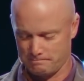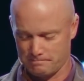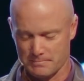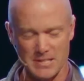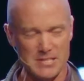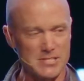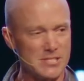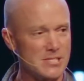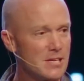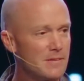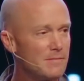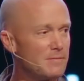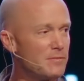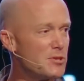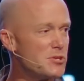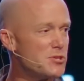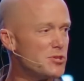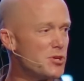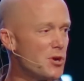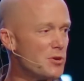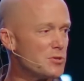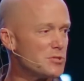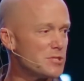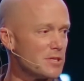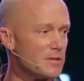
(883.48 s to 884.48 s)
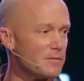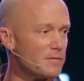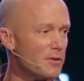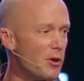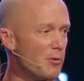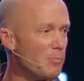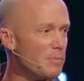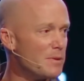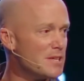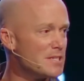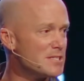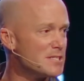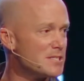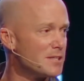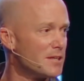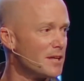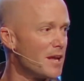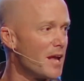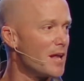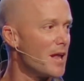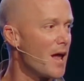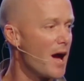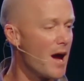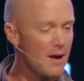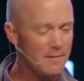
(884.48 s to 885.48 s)
They send for Joseph, hoping he's
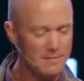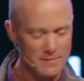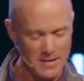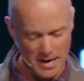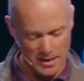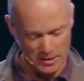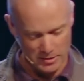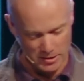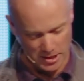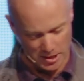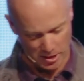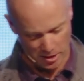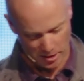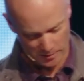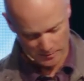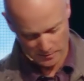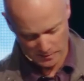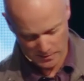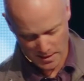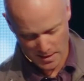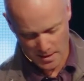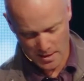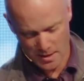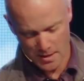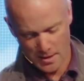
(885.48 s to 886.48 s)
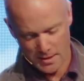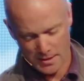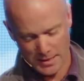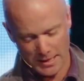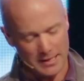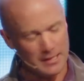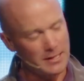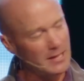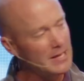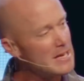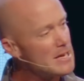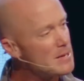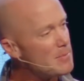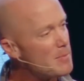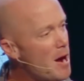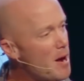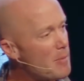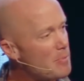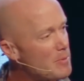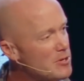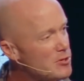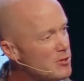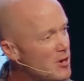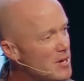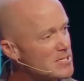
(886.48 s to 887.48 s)
still alive down there. They clean him
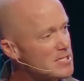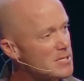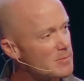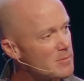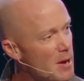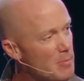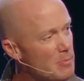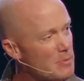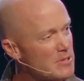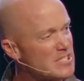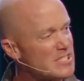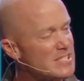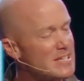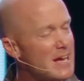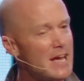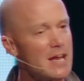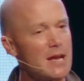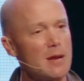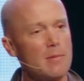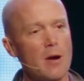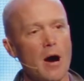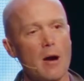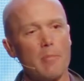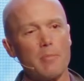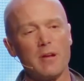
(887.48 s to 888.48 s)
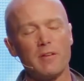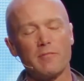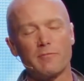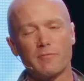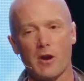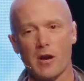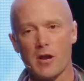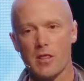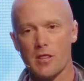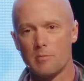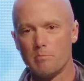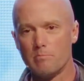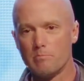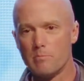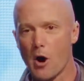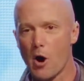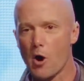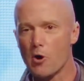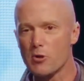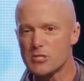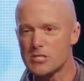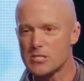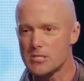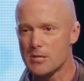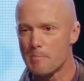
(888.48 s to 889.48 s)
up and dress him up and stand him up in front of the
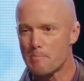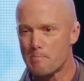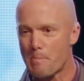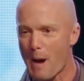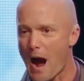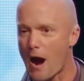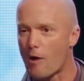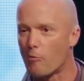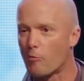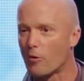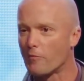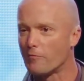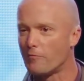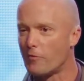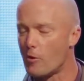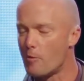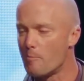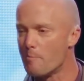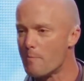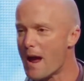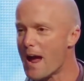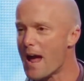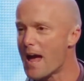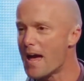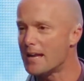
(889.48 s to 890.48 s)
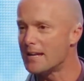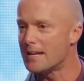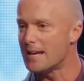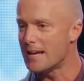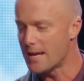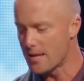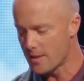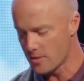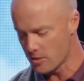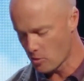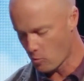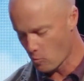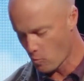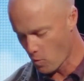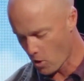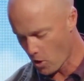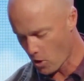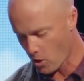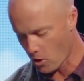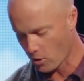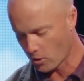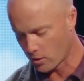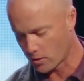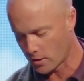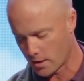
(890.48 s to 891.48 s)
most powerful man in the
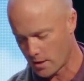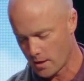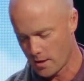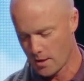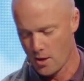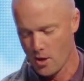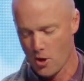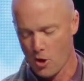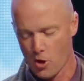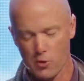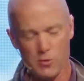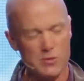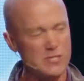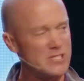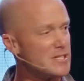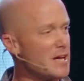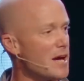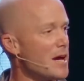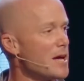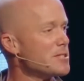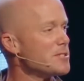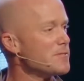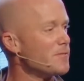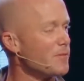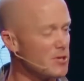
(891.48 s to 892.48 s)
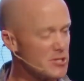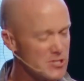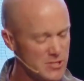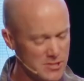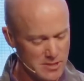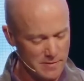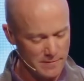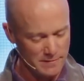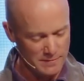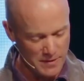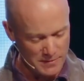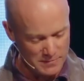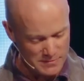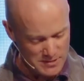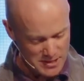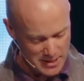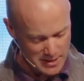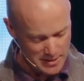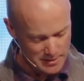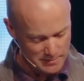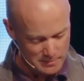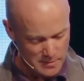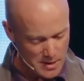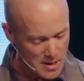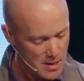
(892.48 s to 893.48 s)
world, who says, verse
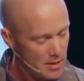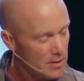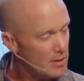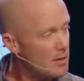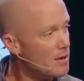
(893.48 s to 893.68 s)
15,